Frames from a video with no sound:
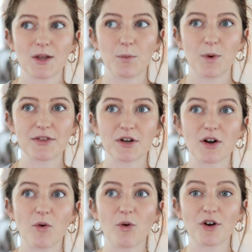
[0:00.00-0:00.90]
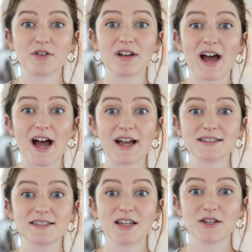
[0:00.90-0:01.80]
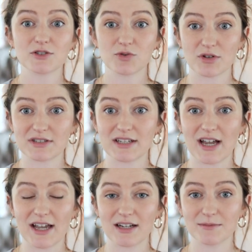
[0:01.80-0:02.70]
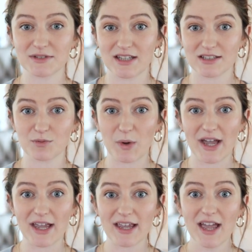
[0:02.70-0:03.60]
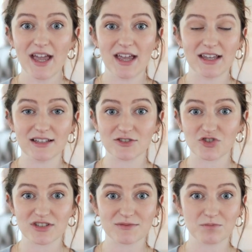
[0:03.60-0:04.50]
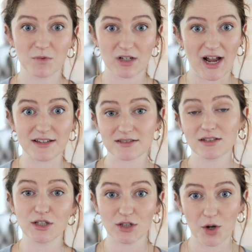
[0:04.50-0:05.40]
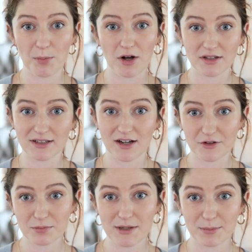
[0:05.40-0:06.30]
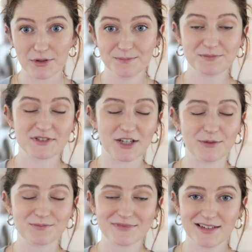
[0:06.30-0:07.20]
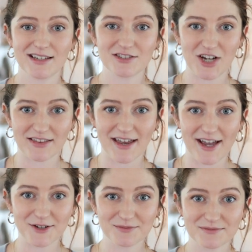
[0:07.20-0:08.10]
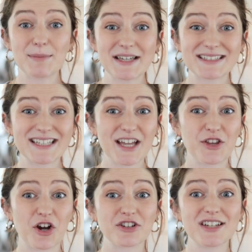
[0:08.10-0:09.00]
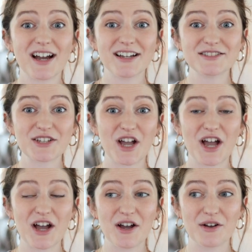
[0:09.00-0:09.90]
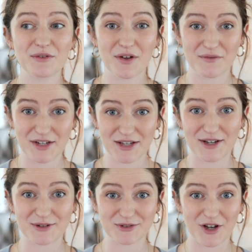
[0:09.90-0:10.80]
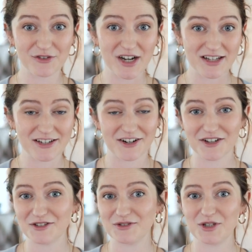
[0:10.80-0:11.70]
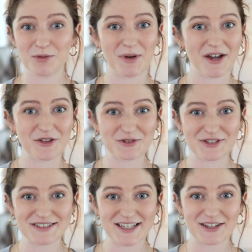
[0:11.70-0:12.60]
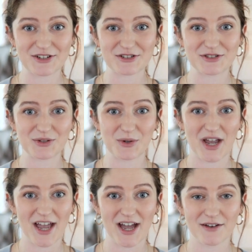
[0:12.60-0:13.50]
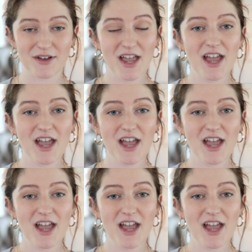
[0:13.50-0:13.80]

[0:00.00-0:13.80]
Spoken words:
whether or not sourcing items this way is just constantly lowballing other people. So check that out. That being said, there are tons of videos already here on YouTube by other resellers who have